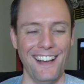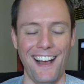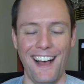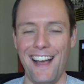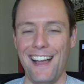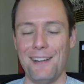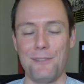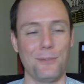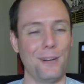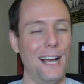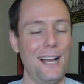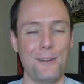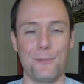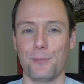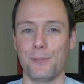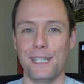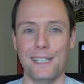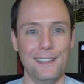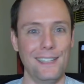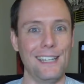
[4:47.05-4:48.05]
I, I
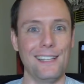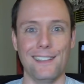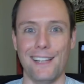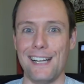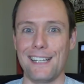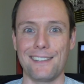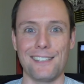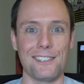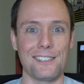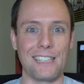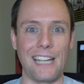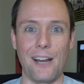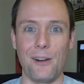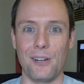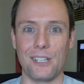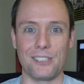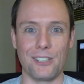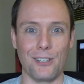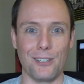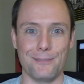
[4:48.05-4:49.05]
really like this
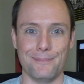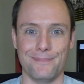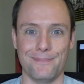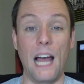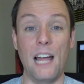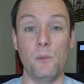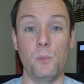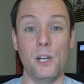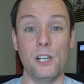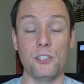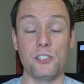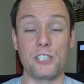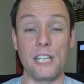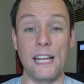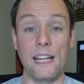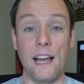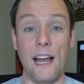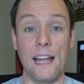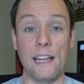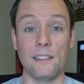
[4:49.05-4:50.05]
character. I will
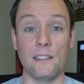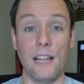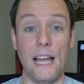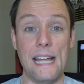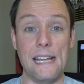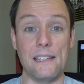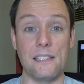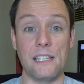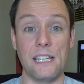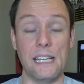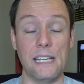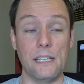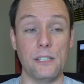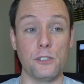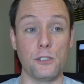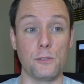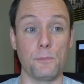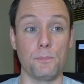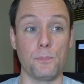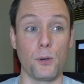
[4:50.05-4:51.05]
say I liked
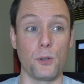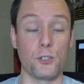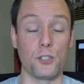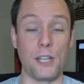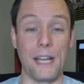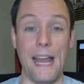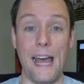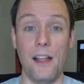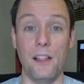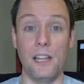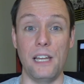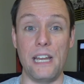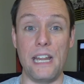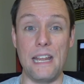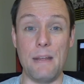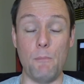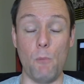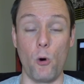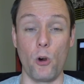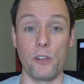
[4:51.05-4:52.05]
his
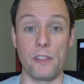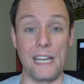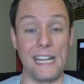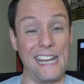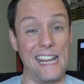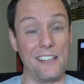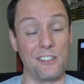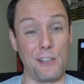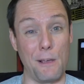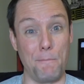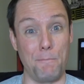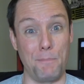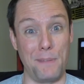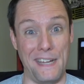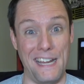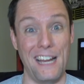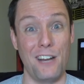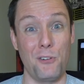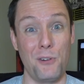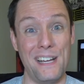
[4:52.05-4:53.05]
personality more than his
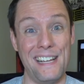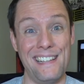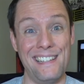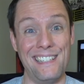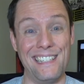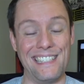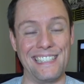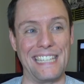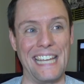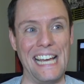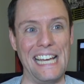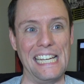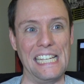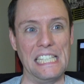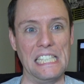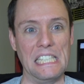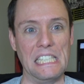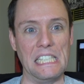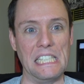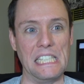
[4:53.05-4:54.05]
appearance,
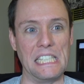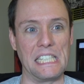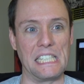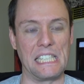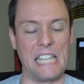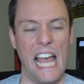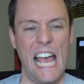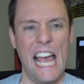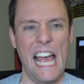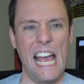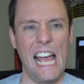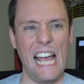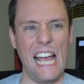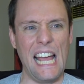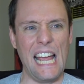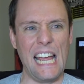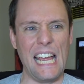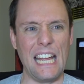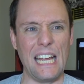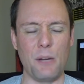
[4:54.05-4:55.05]
because
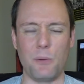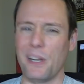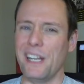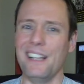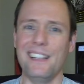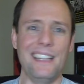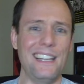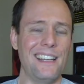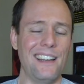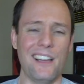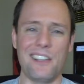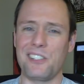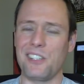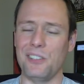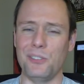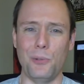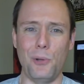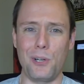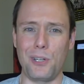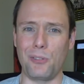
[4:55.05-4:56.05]
He really
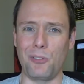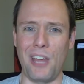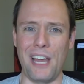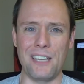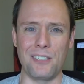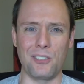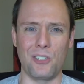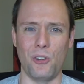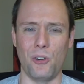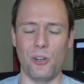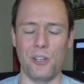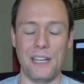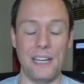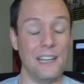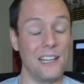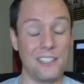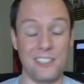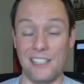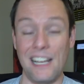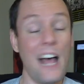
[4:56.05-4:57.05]
doesn't look that good,
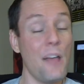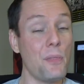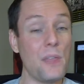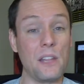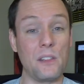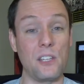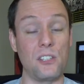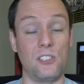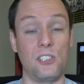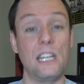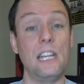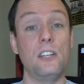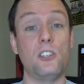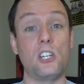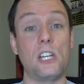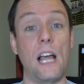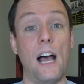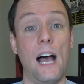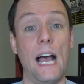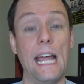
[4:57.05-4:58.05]
and it's not that the C
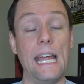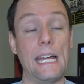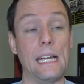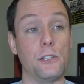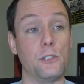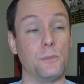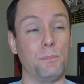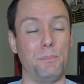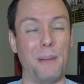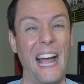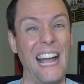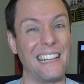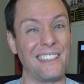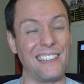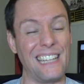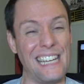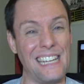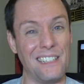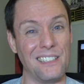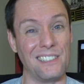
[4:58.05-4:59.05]
G I is
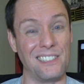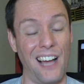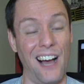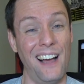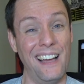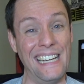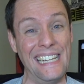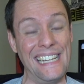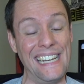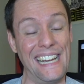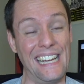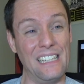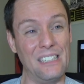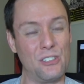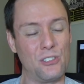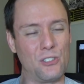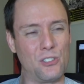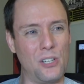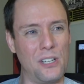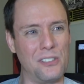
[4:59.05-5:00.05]
badly done,
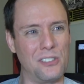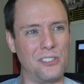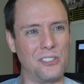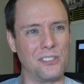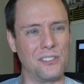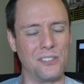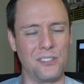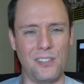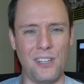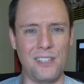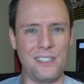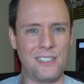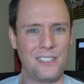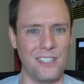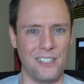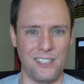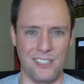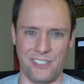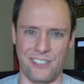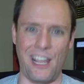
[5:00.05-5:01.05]
it's just the
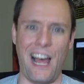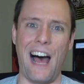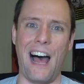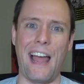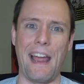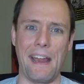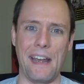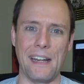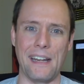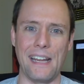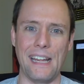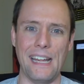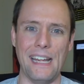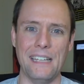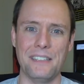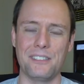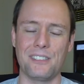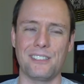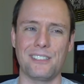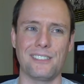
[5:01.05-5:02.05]
design.
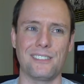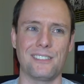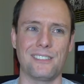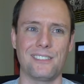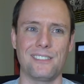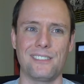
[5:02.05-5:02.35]
It's...